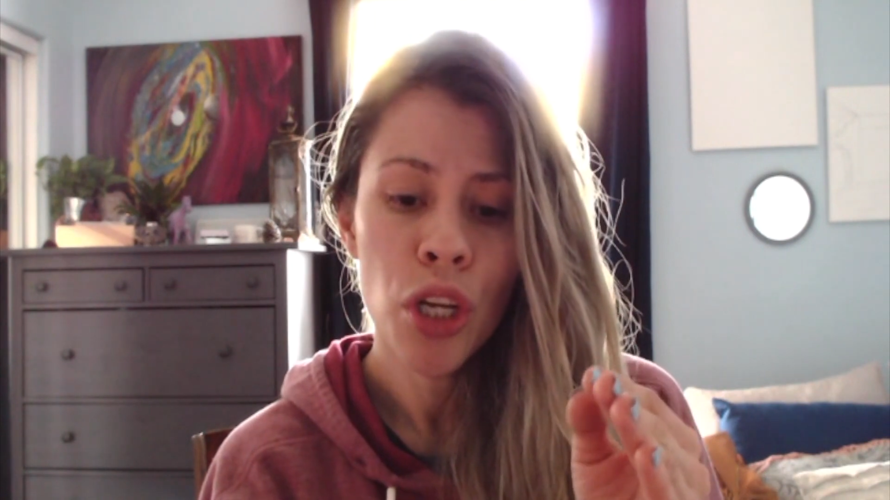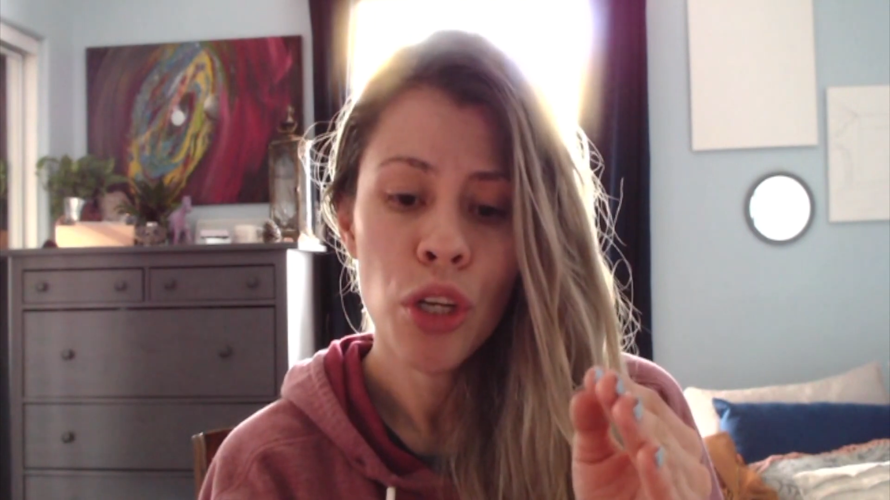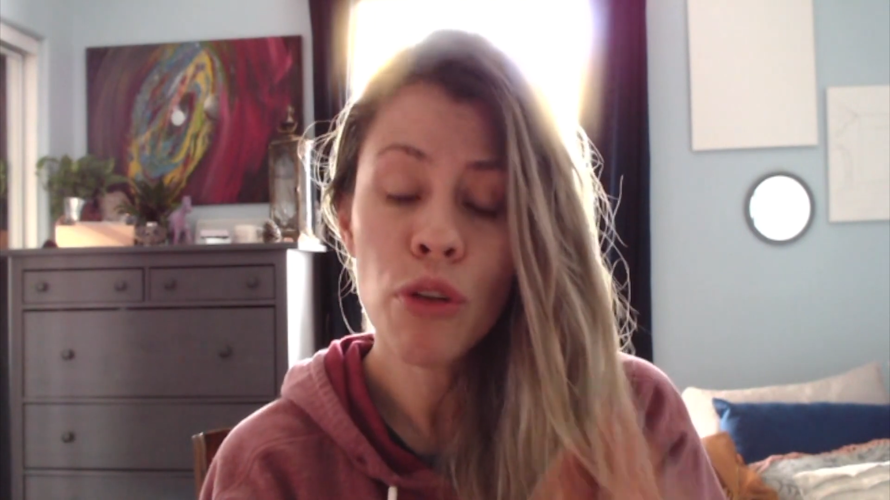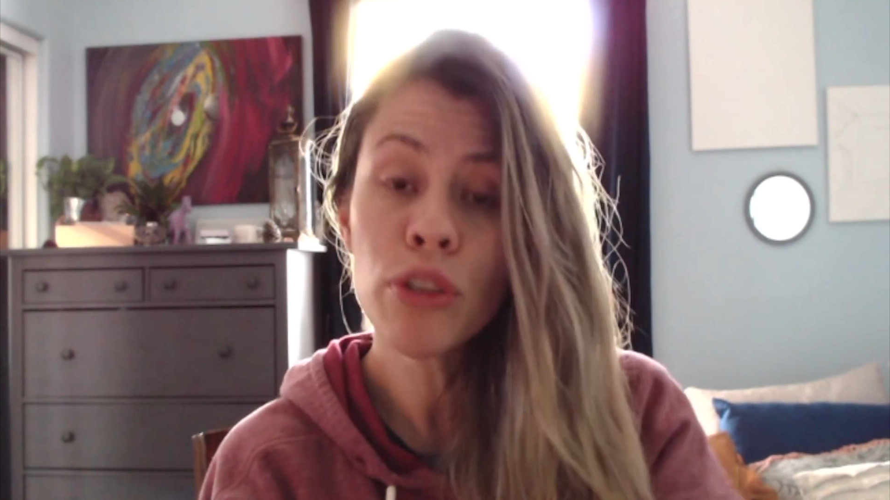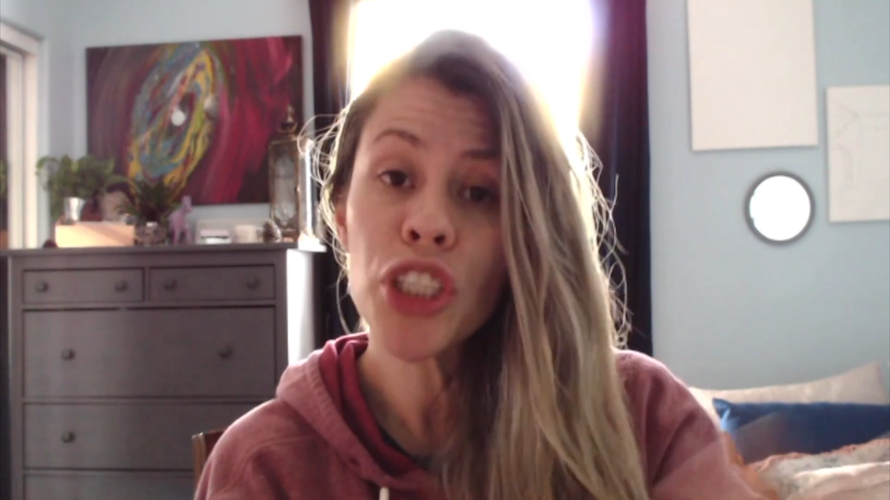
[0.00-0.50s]

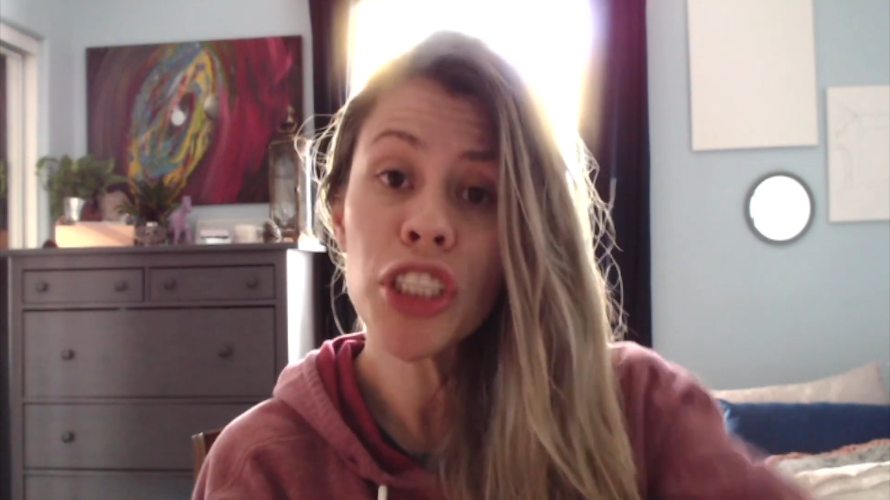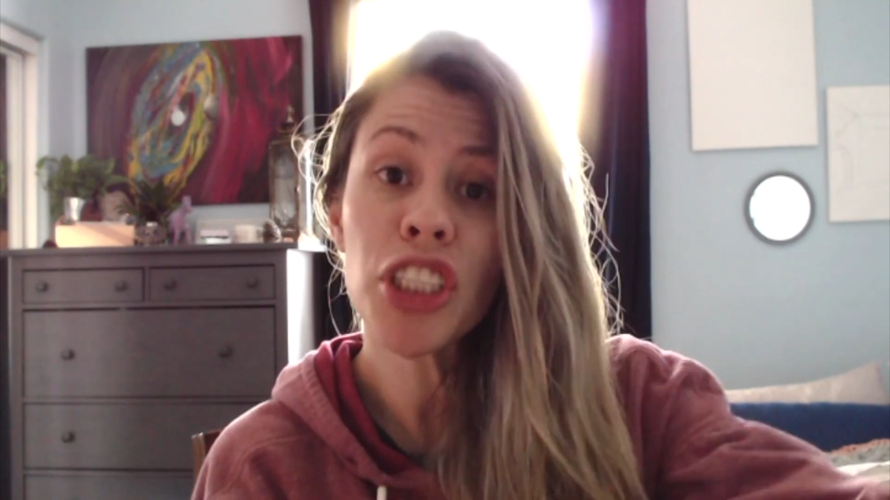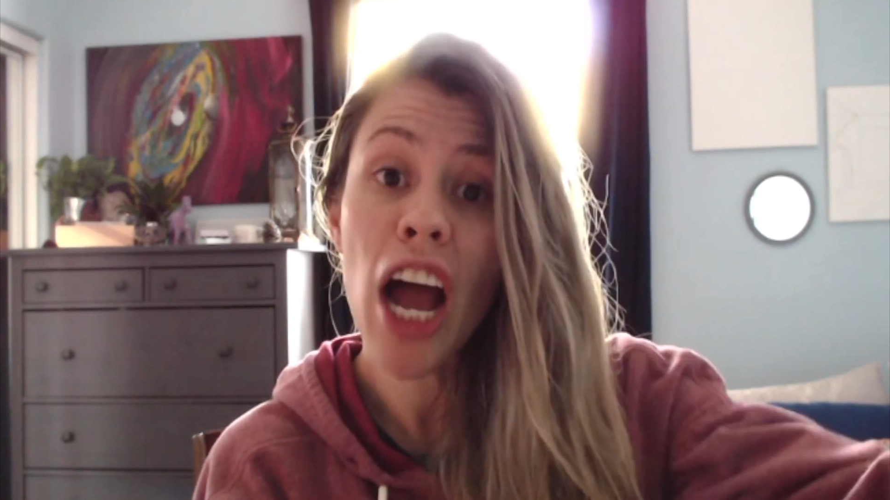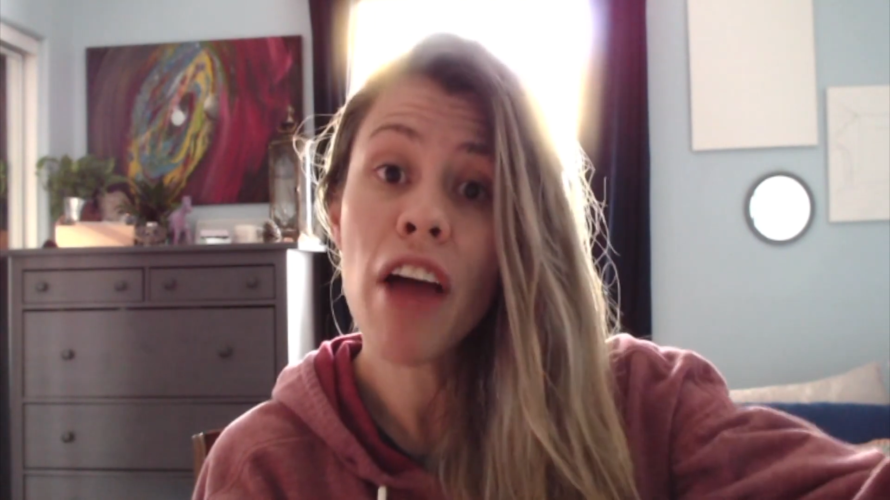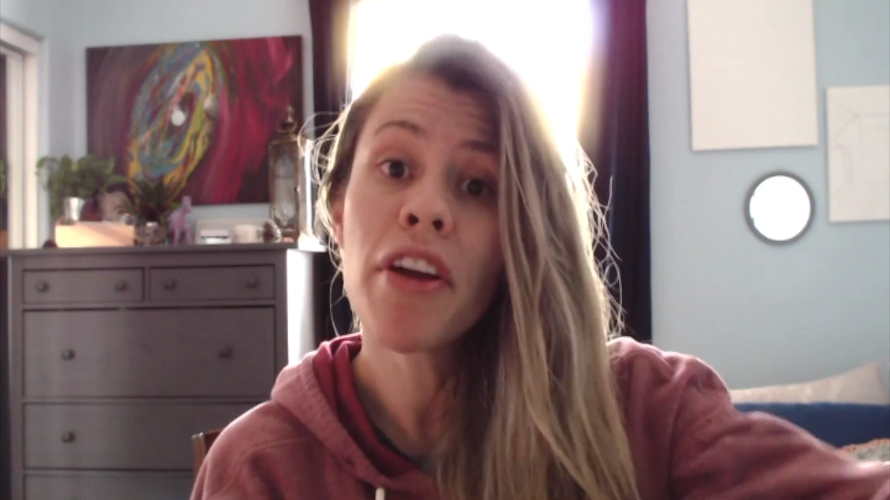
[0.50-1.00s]
You judge
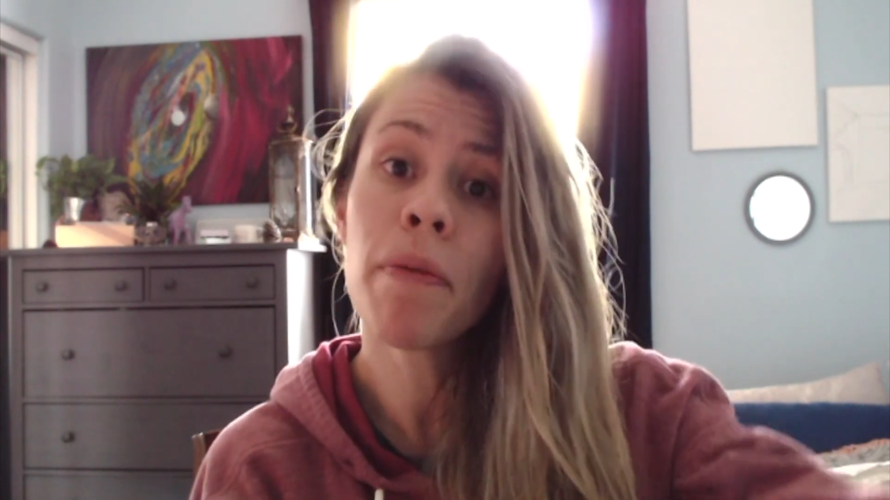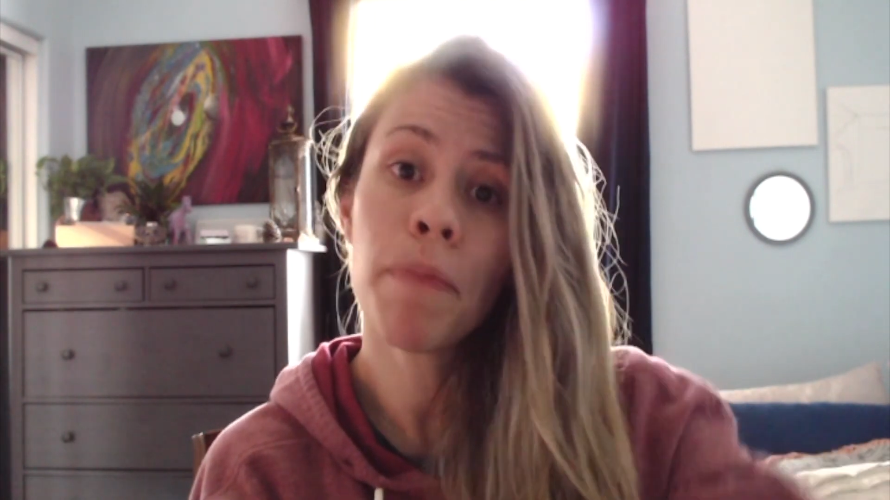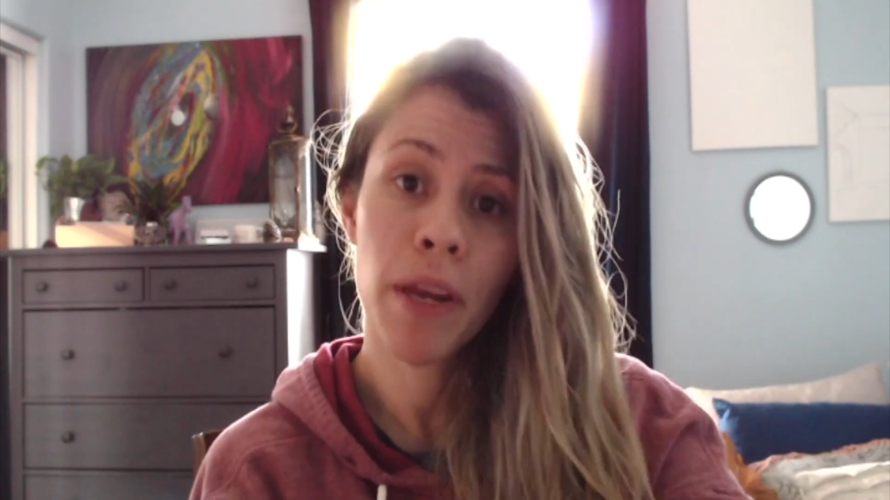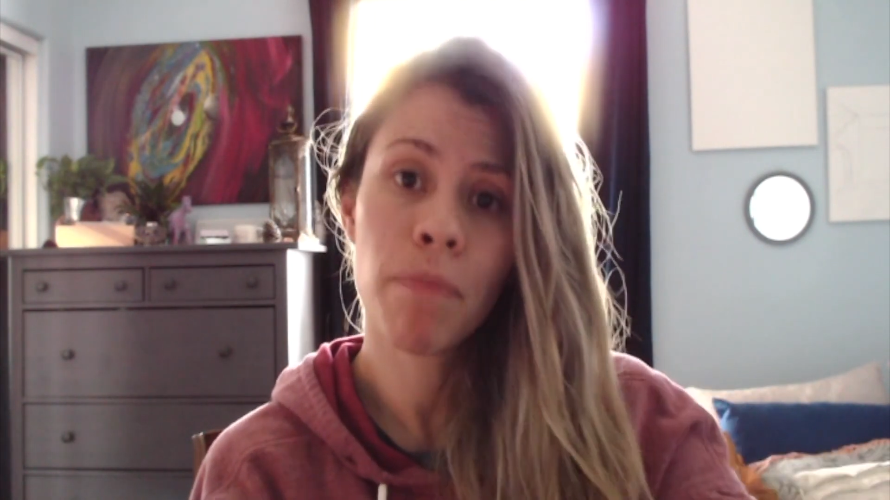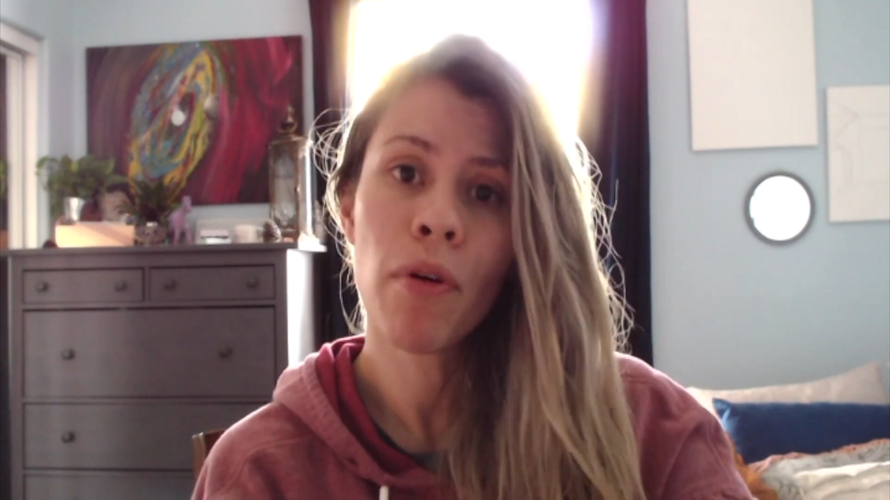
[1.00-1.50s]
other
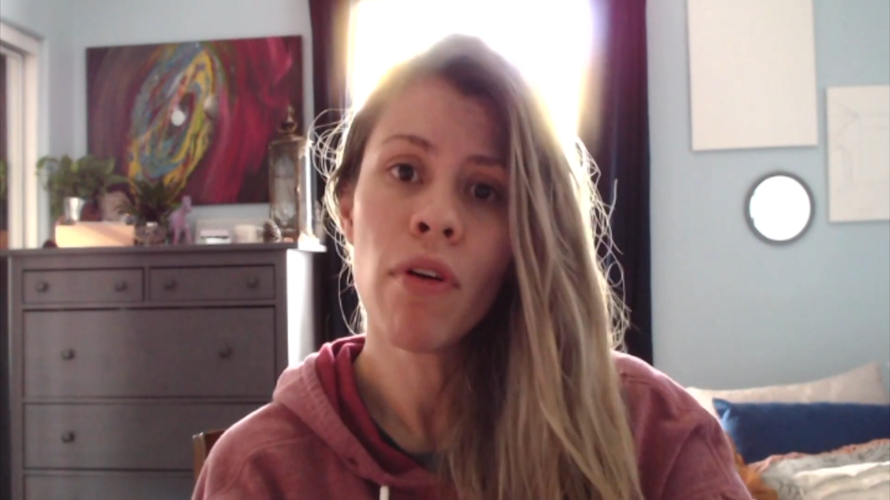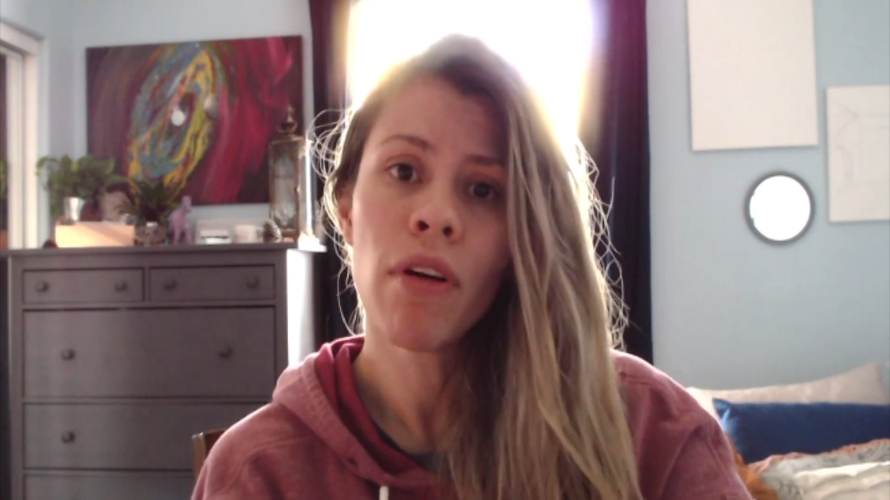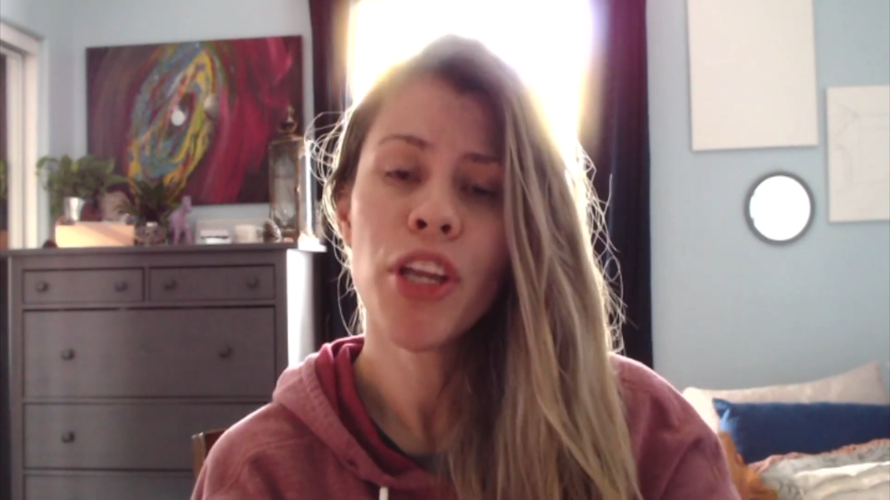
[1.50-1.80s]
people.